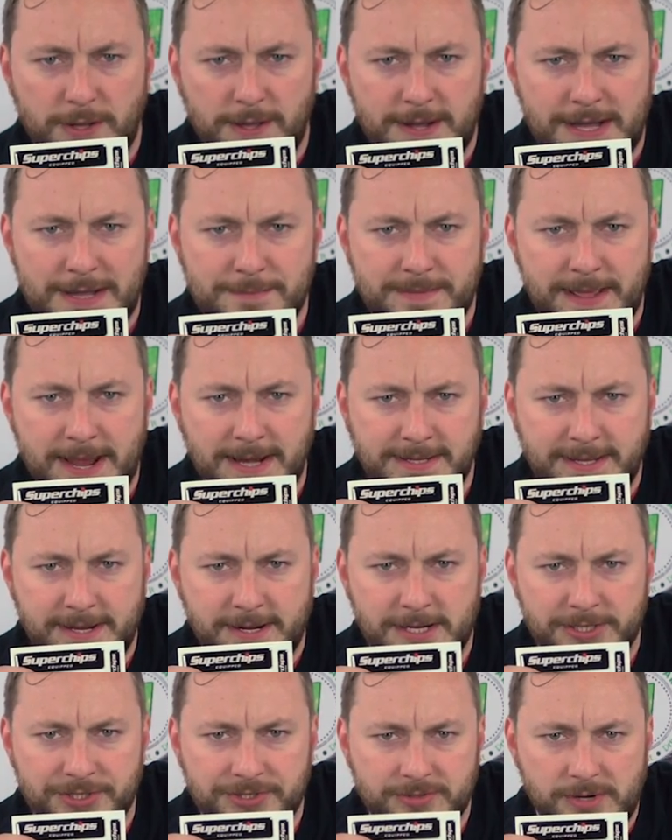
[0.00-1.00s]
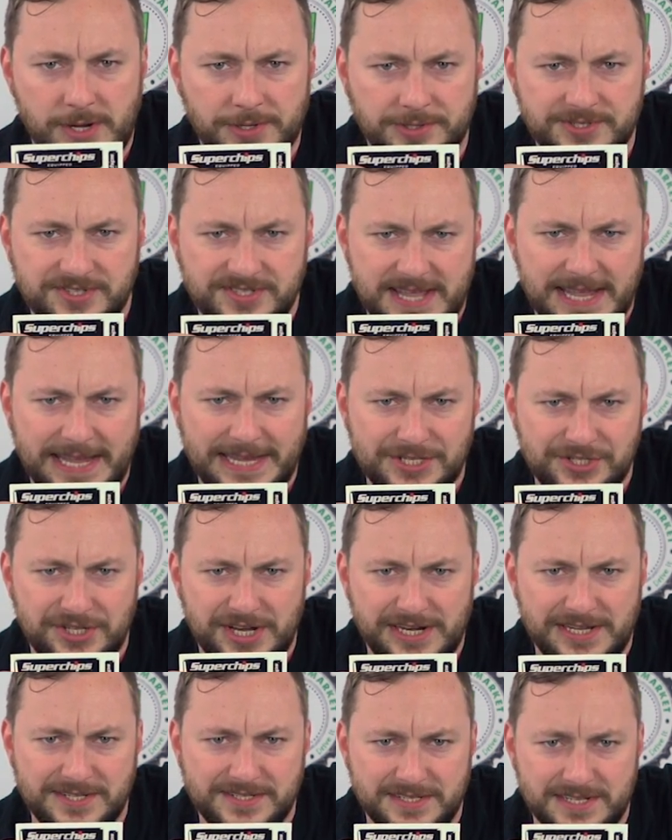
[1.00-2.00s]
Kombat character on your Sega
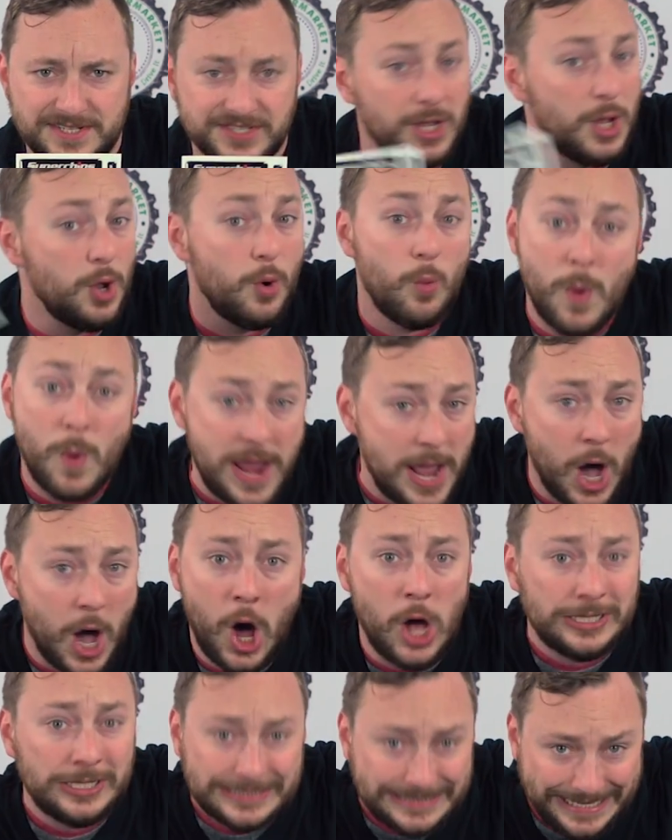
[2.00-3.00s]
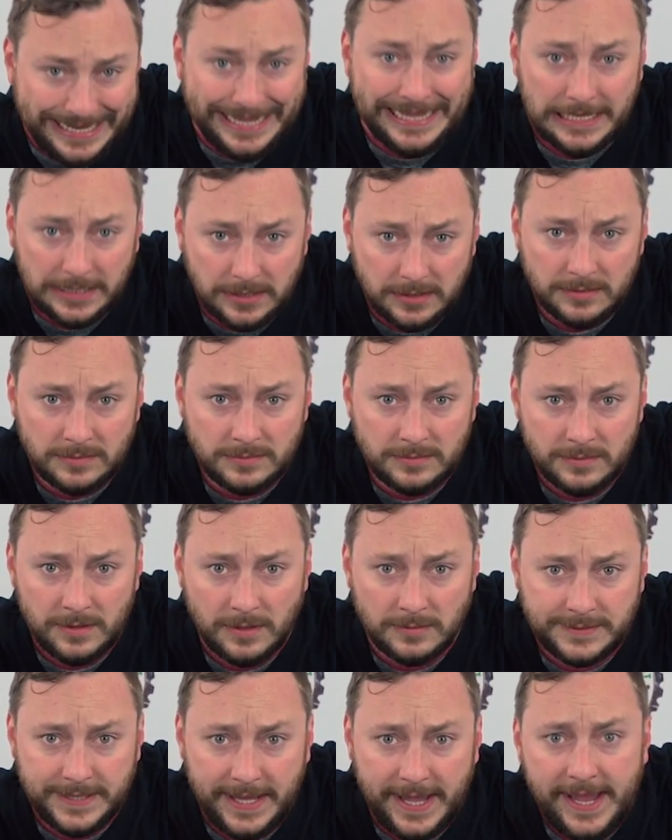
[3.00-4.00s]
Genesis. We all did.
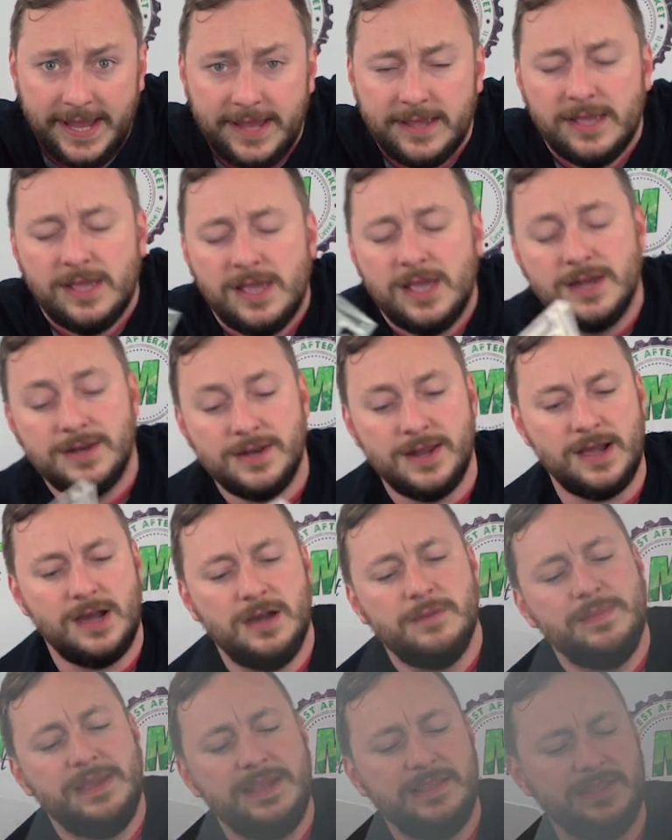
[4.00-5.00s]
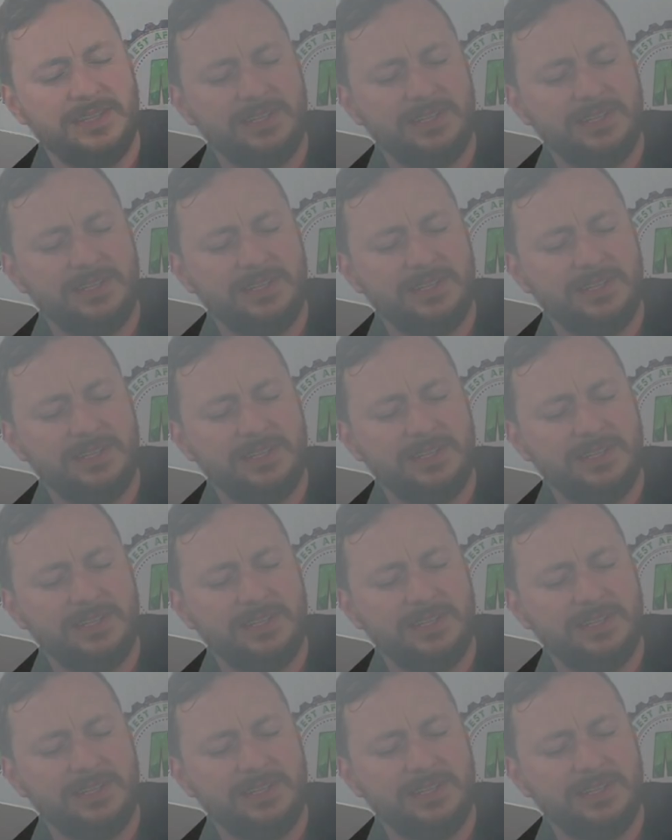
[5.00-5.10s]
okay? No, man,